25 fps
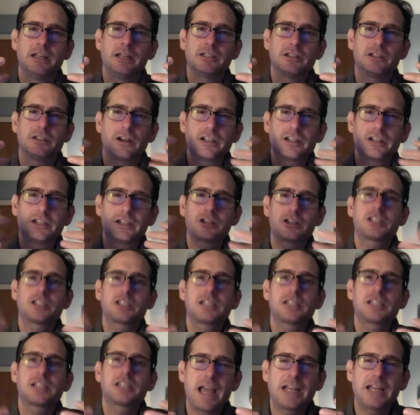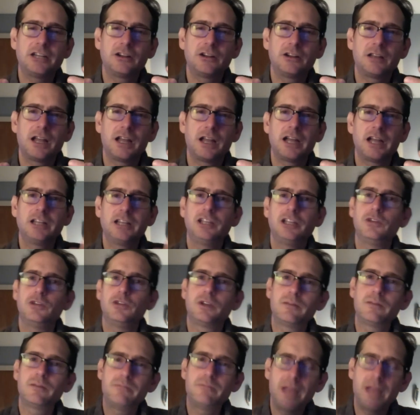As long as there's slack in your line, you
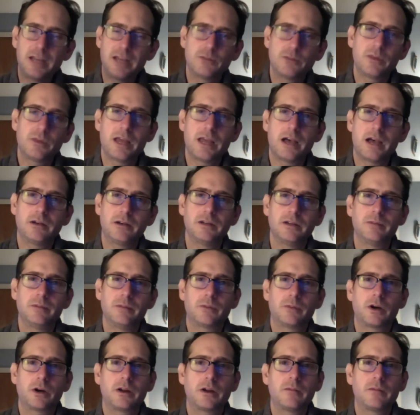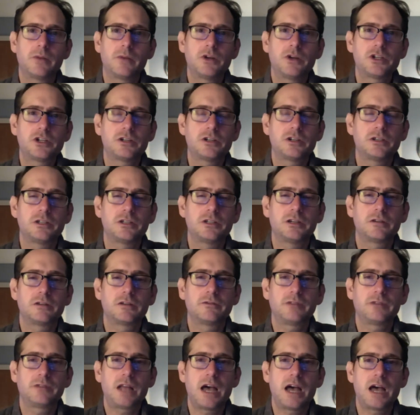can mend without imparting motion to your
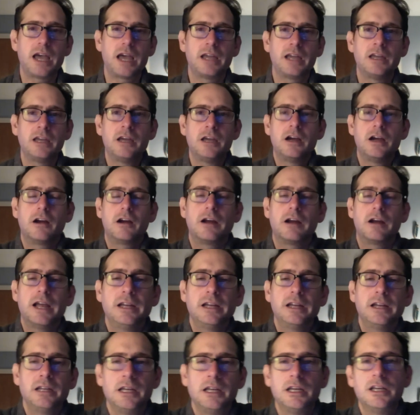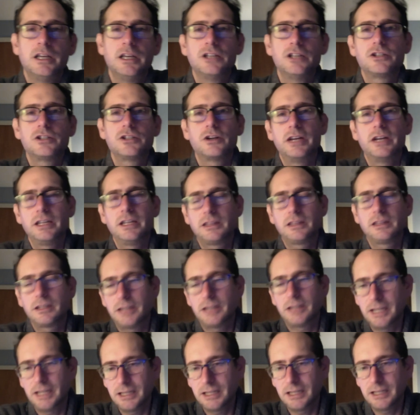fly. All right. So hit the
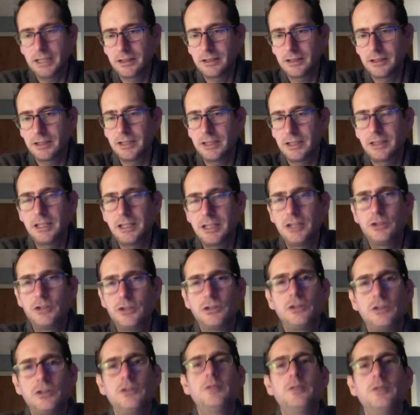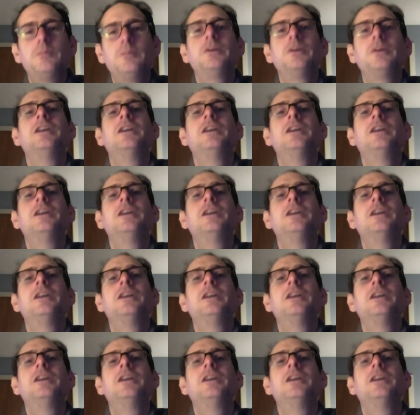hit the hit the YouTube,